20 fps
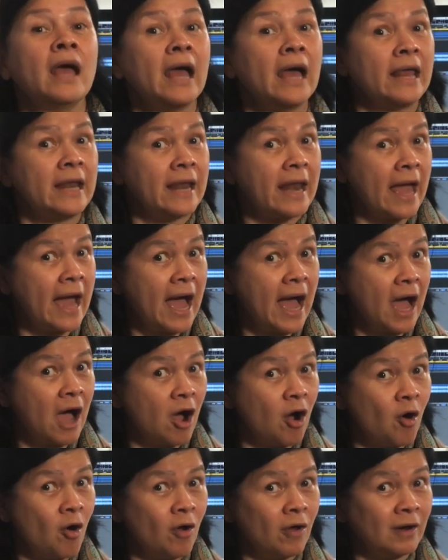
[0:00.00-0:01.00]
And
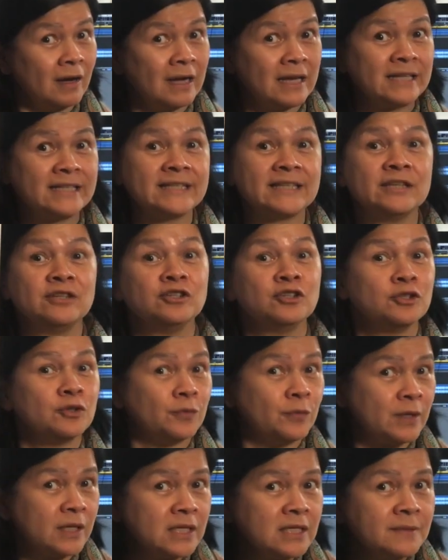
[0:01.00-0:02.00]
now listen to
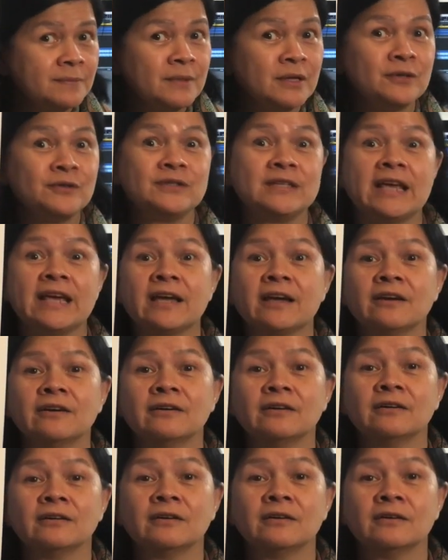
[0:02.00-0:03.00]
this music.
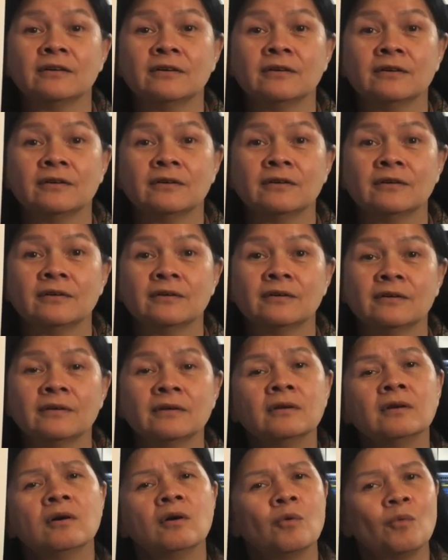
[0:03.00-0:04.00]

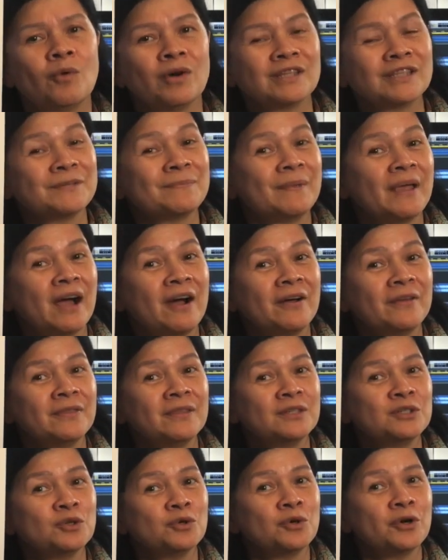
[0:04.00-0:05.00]
What's behind
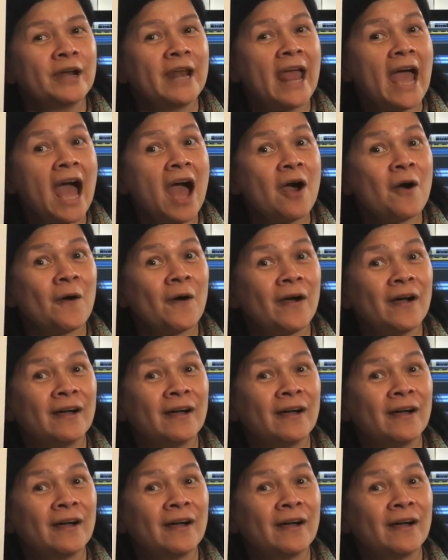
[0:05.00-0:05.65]
the door now?